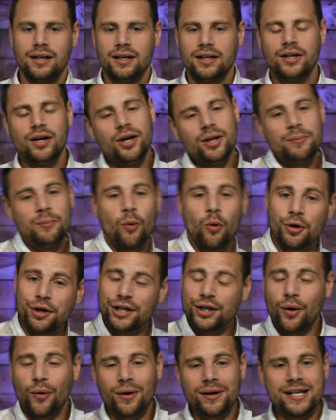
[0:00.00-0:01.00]
Good
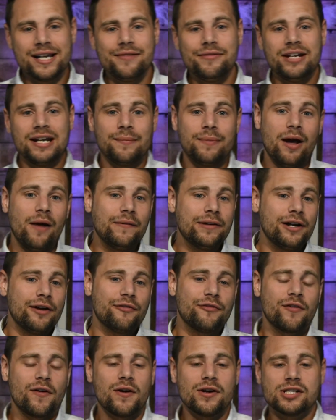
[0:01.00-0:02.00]
morning or evening, Belvidere
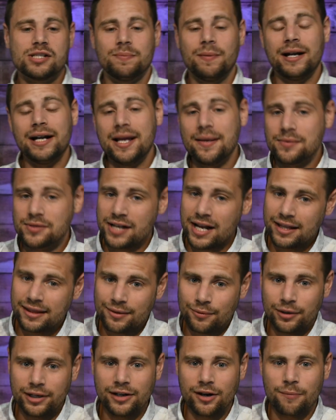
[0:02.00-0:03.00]
First. My name is
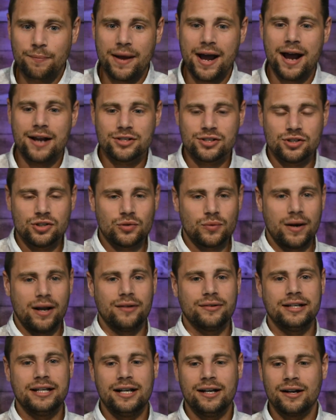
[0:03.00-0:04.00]
Nathan, one of your pastors
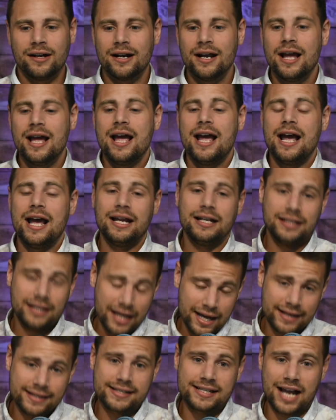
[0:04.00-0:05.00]
around here. And
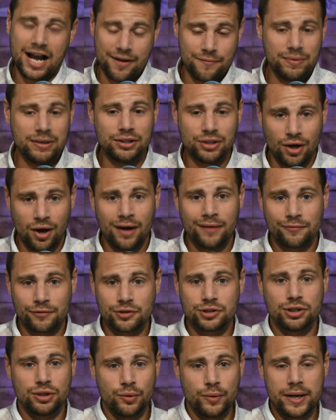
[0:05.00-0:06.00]
yes, I've been gone
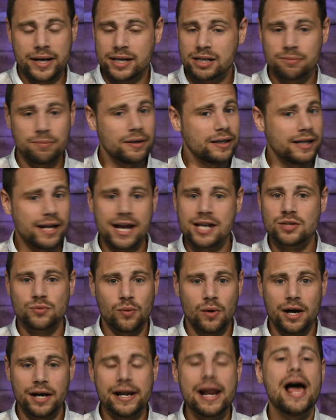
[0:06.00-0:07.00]
for two weeks, but guess
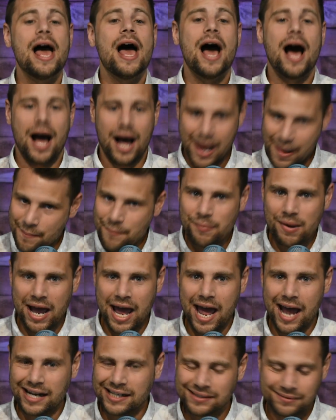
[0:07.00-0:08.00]
what? I'm
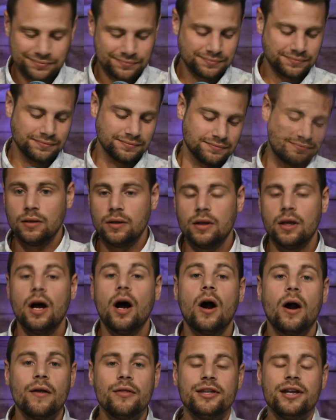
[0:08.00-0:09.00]
back.
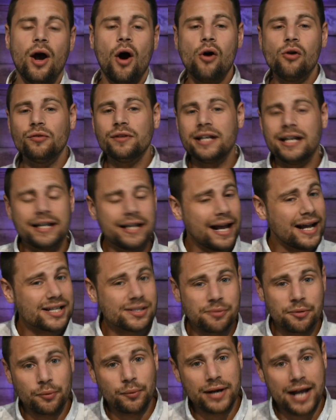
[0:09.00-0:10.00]
The only
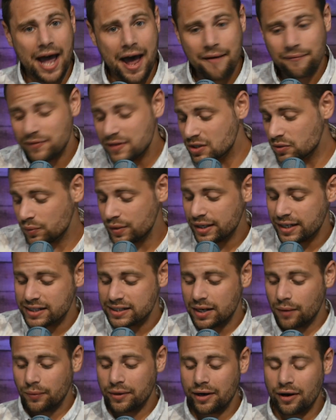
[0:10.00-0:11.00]
announcement we have this week
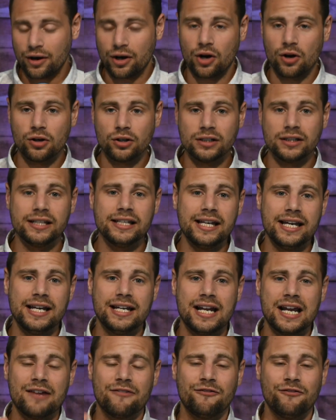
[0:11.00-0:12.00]
is that we are currently
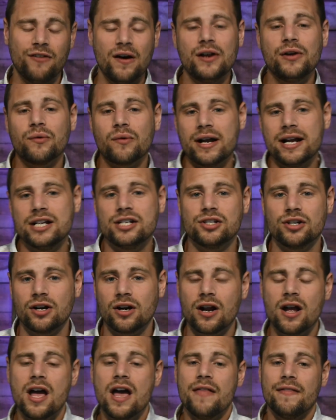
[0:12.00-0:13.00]
in a
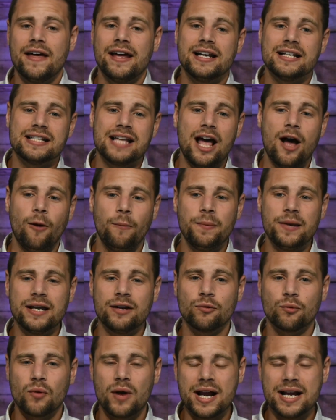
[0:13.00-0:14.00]
fundraiser that is
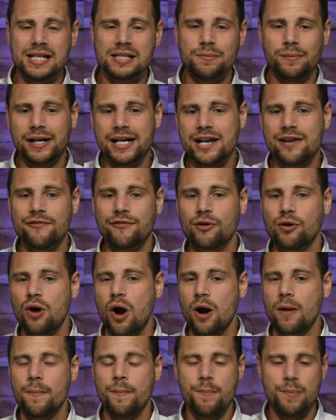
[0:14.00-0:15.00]
helping raise money for
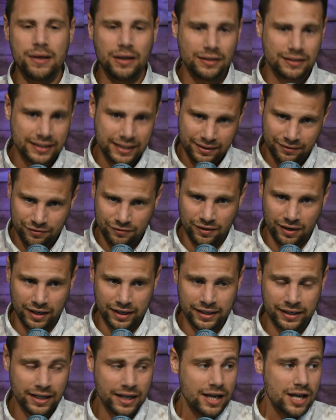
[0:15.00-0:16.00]
our building
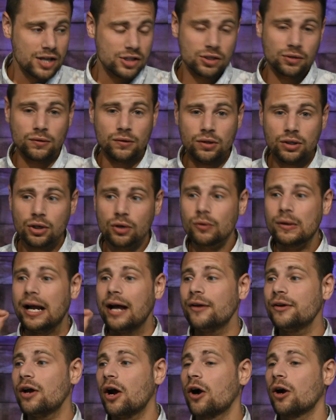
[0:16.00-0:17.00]
fund. So look
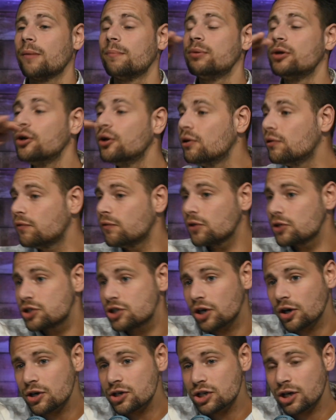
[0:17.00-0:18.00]
around our beautiful
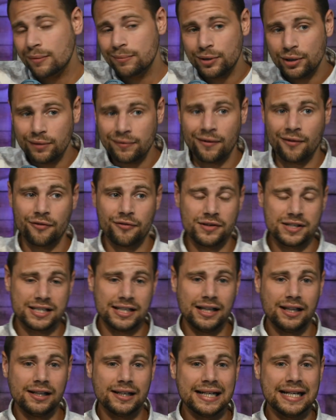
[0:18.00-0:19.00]
church, our beautiful
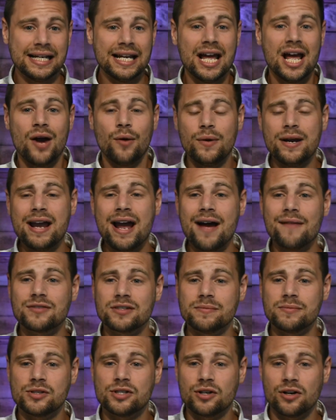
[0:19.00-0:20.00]
facility. We have
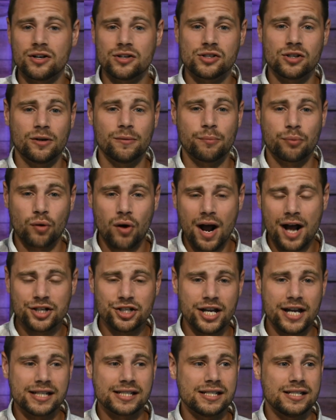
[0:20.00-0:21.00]
some certain
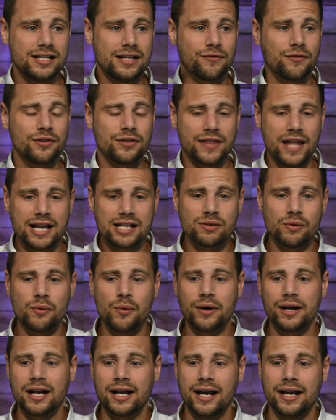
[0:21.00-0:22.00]
projects and different things we
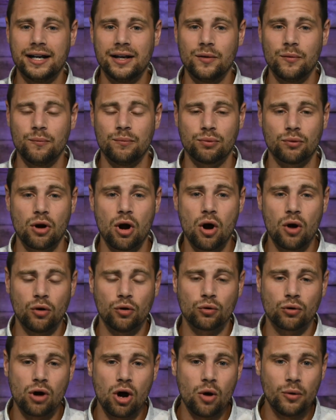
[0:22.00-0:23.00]
want to kind of
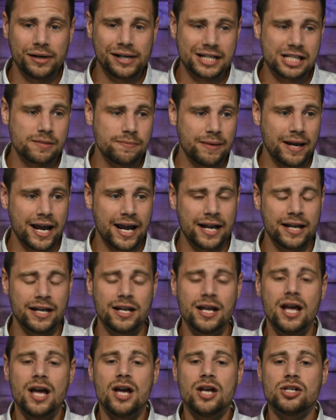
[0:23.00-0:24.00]
grow and
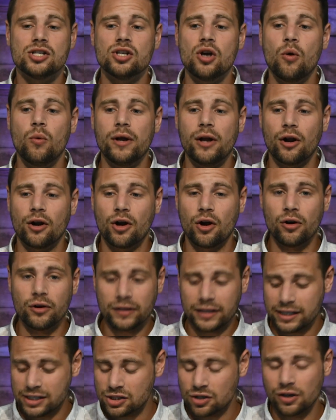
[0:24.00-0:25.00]
expand. So we are
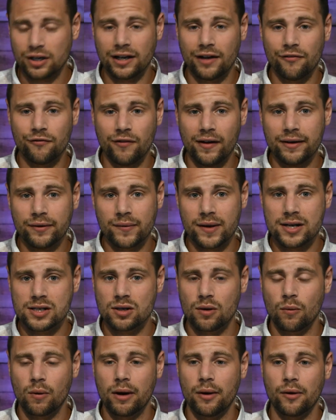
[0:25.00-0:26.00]
currently starting a
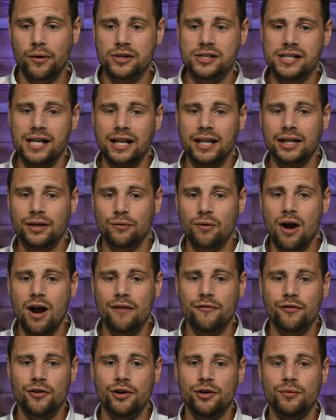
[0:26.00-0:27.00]
fundraiser where we're selling
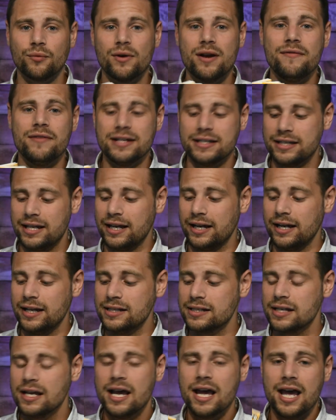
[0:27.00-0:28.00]
Rockford Rivet
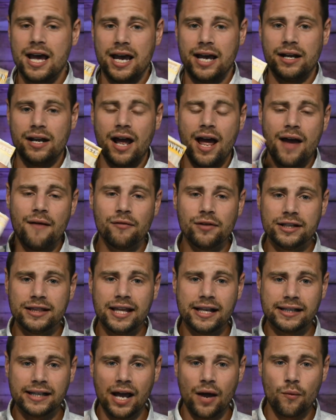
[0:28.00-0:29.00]
tickets, and
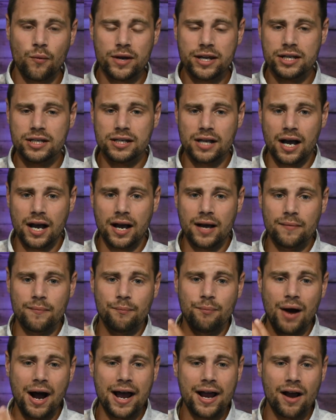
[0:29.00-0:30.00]
everything that we uh,
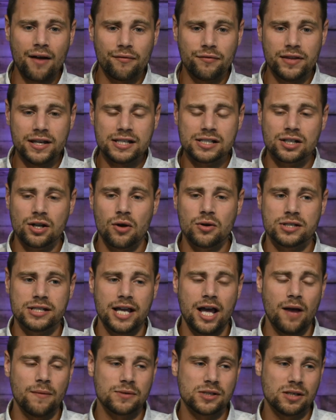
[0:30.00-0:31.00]
buy off this goes
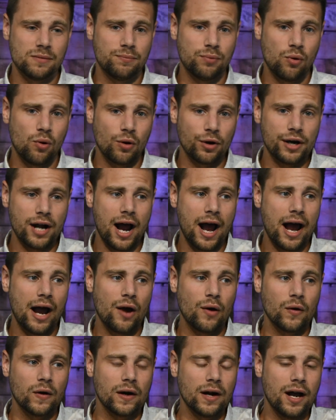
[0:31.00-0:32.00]
to help support
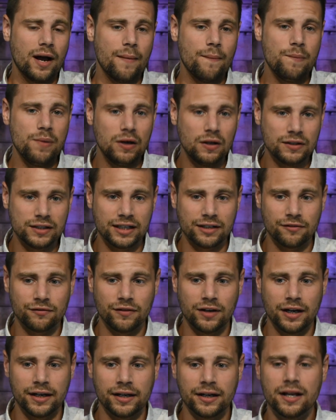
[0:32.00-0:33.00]
our uh, building
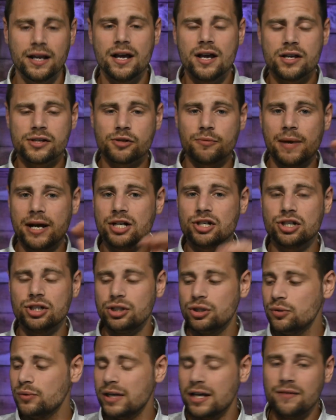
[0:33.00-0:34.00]
fund. So make sure
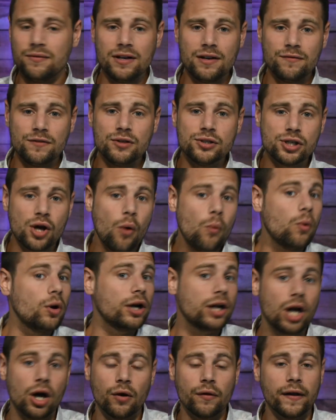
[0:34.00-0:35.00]
you, even if you don't
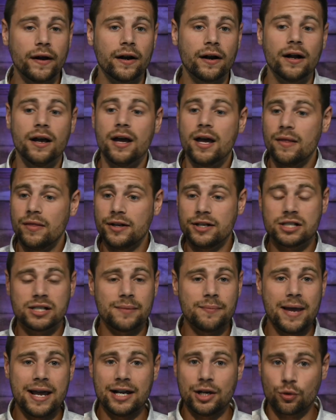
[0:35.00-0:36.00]
want to go there, these
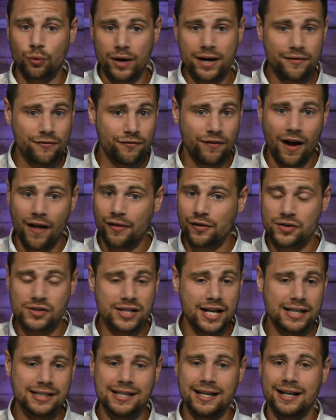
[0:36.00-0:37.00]
can make great Father's
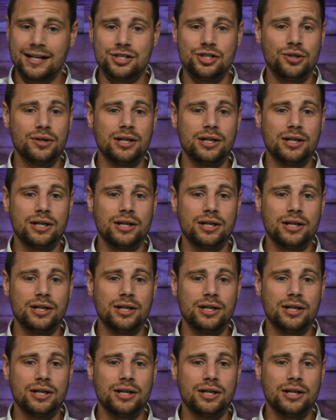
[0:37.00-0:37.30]
Day tickets.